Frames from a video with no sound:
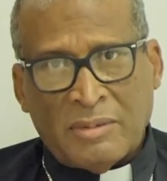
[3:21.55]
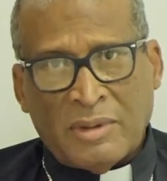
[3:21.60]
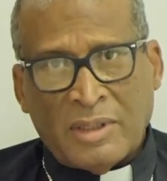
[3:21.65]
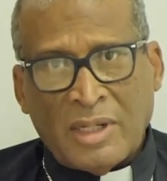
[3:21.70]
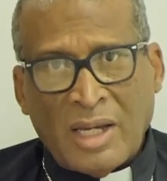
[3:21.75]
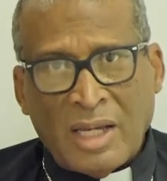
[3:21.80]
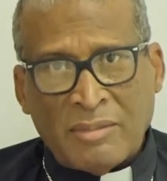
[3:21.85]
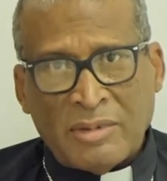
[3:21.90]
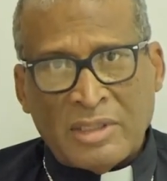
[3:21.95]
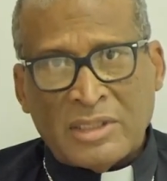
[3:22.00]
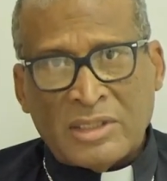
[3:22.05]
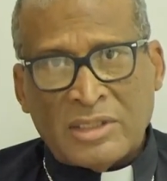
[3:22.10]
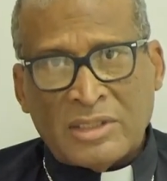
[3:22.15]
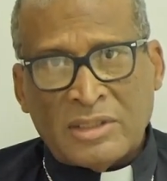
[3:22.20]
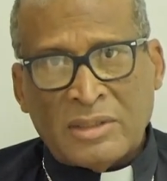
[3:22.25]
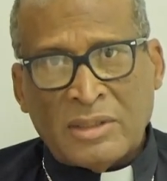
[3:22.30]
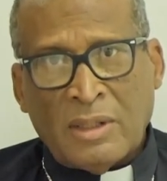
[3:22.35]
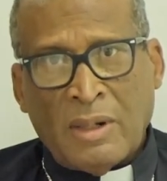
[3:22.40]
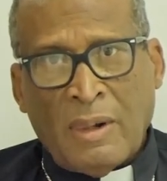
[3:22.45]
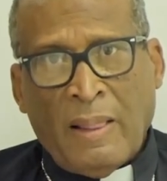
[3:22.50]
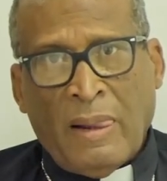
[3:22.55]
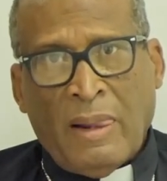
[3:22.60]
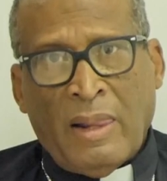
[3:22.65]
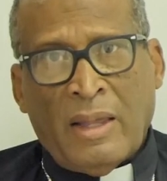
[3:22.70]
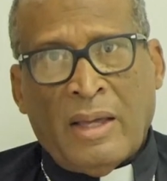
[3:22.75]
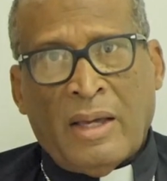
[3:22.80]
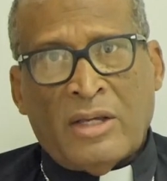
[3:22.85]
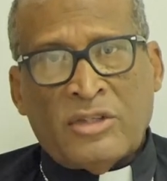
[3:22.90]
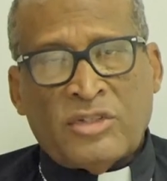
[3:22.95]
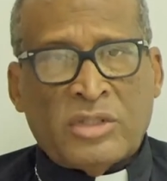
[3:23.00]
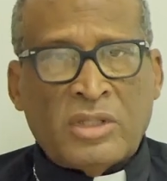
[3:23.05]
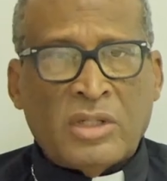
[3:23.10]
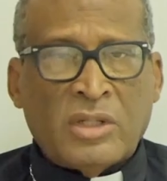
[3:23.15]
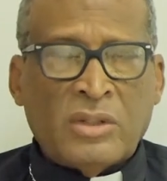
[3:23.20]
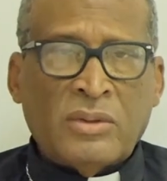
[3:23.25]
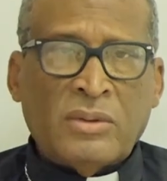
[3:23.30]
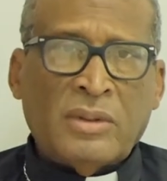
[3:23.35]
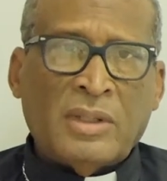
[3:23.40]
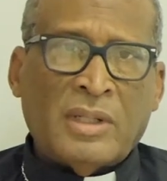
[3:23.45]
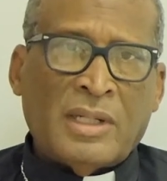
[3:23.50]
Bahamas. As you
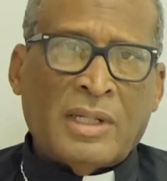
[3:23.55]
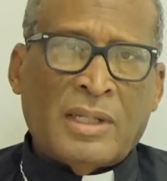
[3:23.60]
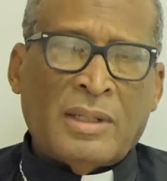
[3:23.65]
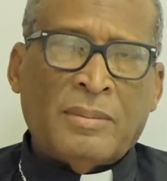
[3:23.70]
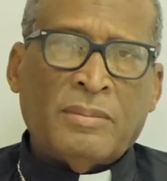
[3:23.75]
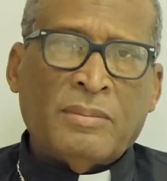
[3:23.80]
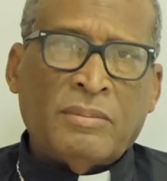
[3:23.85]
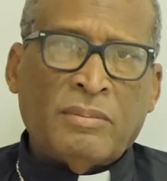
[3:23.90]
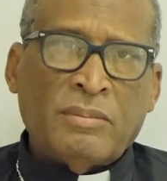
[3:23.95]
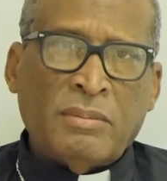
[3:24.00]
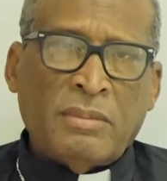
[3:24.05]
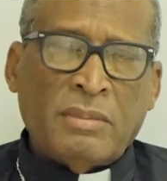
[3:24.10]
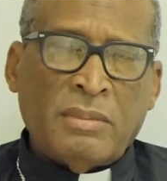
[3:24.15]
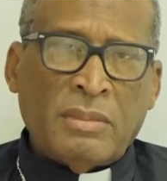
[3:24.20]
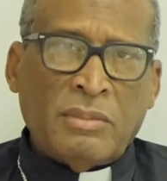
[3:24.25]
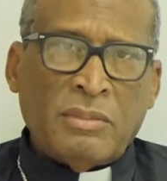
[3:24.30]
know,